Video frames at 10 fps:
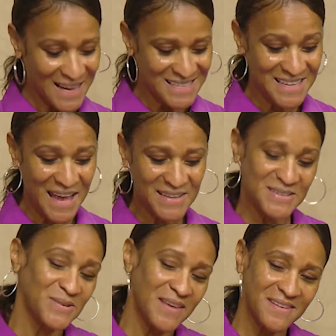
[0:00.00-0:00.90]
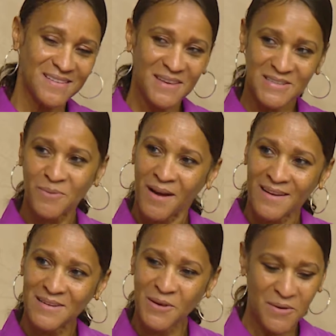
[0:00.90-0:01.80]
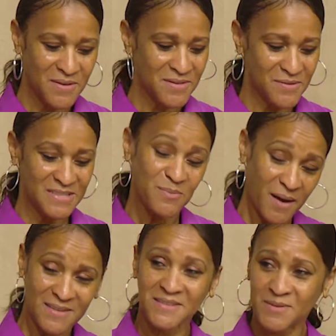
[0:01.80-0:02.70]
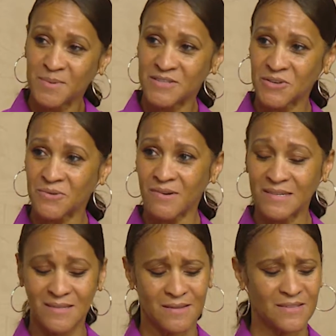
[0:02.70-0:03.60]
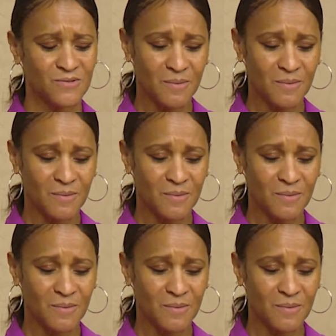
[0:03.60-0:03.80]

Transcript: Right, exactly. So I think that's why, you know, the, the response has been so great to this.